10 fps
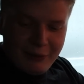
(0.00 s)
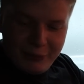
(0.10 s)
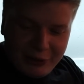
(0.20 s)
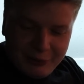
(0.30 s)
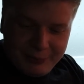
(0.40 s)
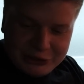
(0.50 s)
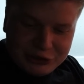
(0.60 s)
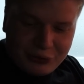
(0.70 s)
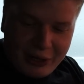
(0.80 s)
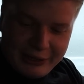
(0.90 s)
We're gonna be
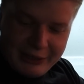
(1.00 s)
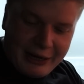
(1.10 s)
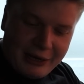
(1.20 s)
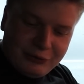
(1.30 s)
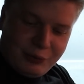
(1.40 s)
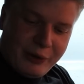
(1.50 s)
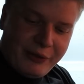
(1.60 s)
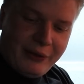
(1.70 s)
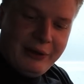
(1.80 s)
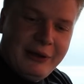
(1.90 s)
trying it out
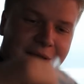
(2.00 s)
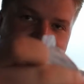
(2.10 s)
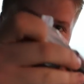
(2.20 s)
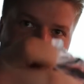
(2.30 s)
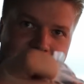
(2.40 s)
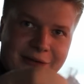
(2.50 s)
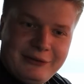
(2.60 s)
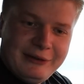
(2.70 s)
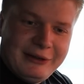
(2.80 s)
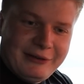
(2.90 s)
with
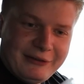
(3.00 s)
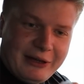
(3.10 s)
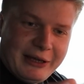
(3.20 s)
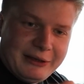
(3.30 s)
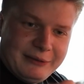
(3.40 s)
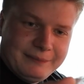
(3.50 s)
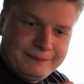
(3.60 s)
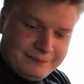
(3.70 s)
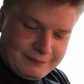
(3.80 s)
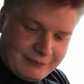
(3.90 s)
this. This is like
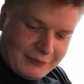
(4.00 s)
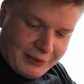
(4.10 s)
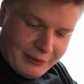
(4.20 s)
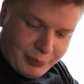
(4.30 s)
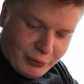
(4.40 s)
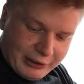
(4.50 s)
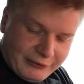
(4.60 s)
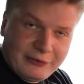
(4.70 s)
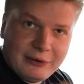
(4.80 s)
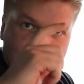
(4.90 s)
the
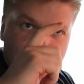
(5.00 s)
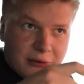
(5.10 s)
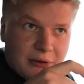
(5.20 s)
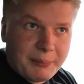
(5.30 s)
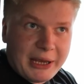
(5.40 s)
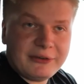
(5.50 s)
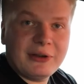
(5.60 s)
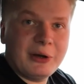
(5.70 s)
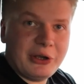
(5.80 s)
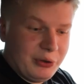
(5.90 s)
bullets that
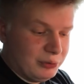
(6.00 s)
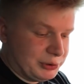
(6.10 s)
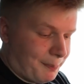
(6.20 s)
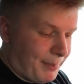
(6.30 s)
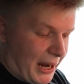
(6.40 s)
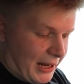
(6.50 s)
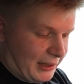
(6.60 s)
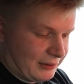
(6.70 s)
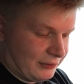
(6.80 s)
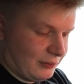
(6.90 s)
makes a huge
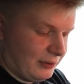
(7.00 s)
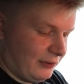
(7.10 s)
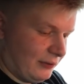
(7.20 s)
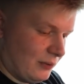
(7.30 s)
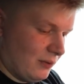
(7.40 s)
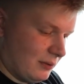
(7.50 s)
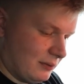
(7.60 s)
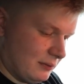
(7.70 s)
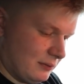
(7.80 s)
bang. So this is cool.